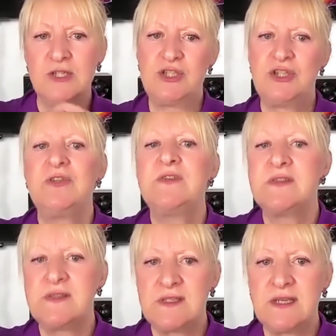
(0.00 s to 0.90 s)

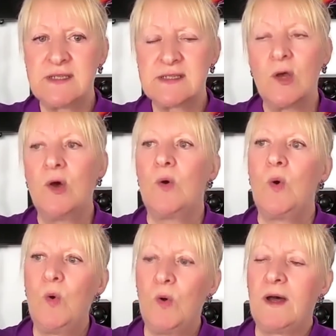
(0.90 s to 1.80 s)
chooses this,
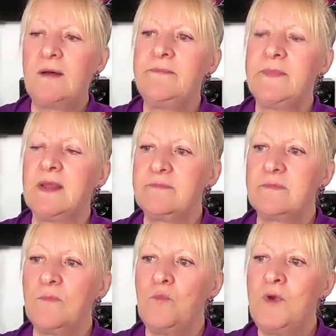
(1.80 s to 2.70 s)
or
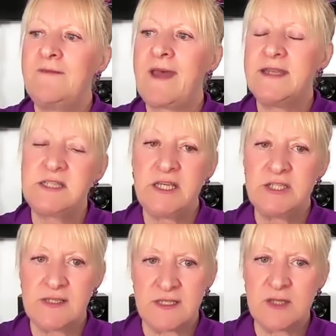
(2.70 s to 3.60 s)
we've had
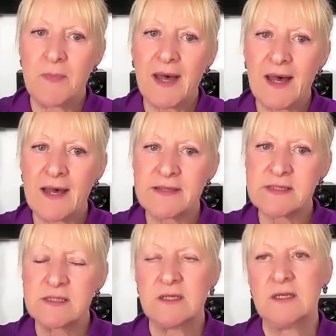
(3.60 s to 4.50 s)
teachers in the
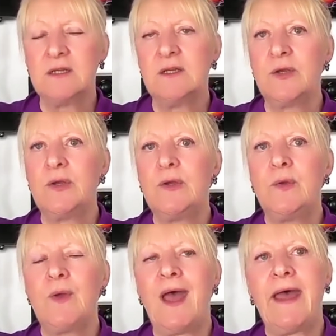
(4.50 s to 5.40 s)
past
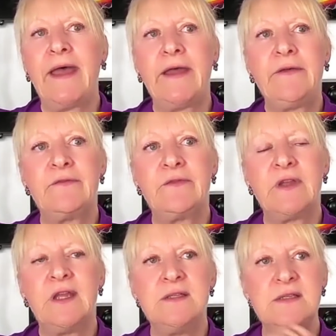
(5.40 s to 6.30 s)
who have
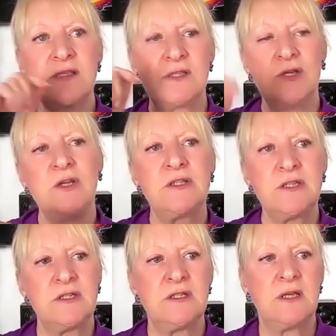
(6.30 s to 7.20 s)

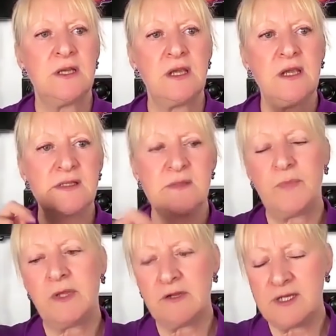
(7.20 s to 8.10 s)
inserted
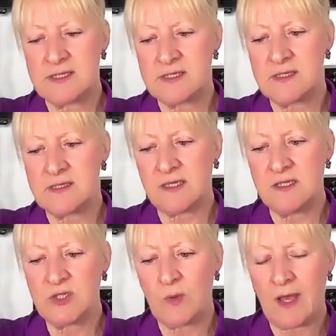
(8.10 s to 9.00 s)
experiences
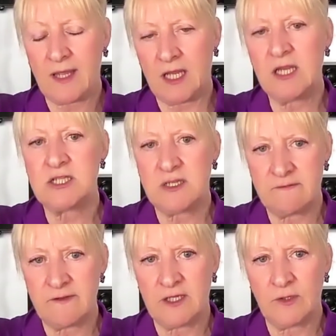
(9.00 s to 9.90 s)
into our energy
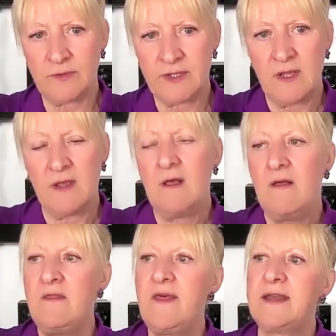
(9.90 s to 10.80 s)
field
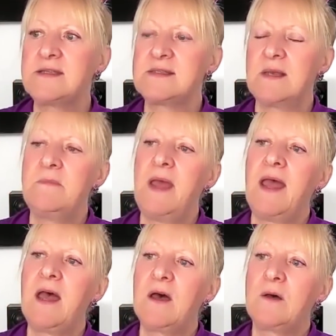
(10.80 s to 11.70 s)
that
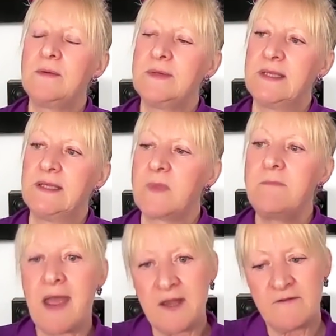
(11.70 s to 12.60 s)
somehow
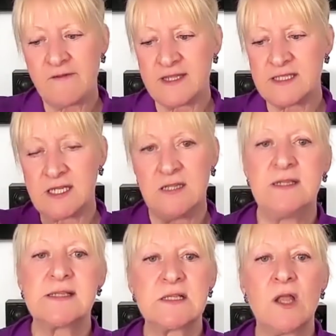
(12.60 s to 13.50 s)
manifest in
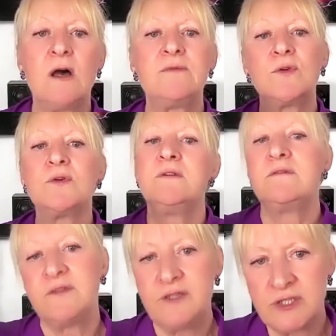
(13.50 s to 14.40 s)
this life or in
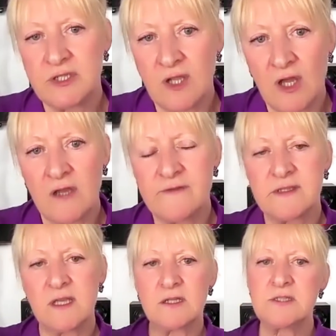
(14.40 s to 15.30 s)
future
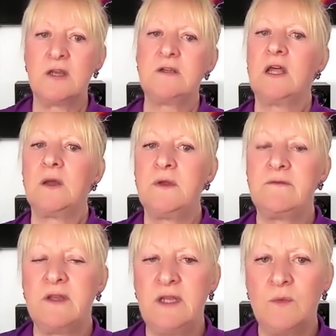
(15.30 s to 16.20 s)
lives. And I don't know
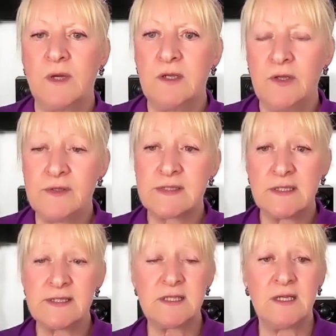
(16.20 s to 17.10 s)
if anyone who's
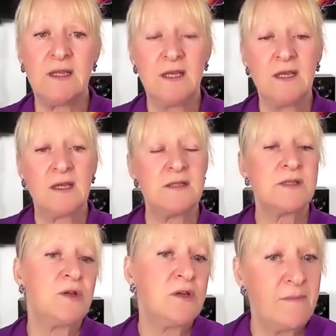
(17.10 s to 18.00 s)
listening
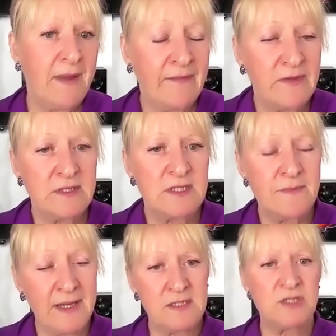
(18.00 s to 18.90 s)
has heard about the
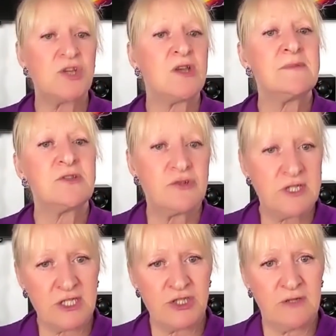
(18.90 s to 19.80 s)
Tibetan Terma
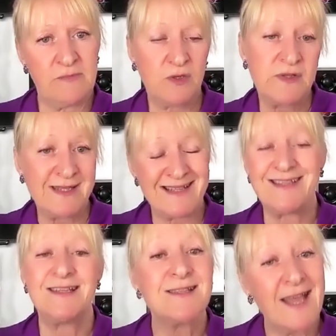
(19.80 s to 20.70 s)
tradition, because that's
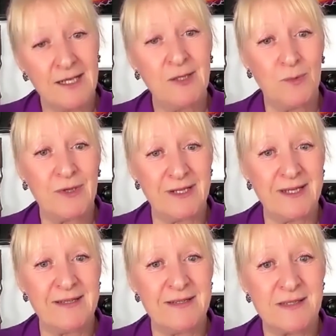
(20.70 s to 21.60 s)
exactly what it
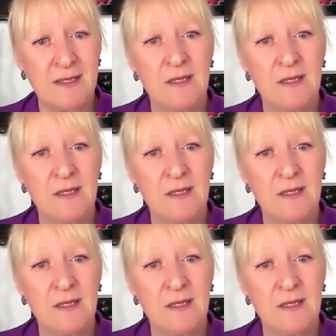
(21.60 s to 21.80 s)
is,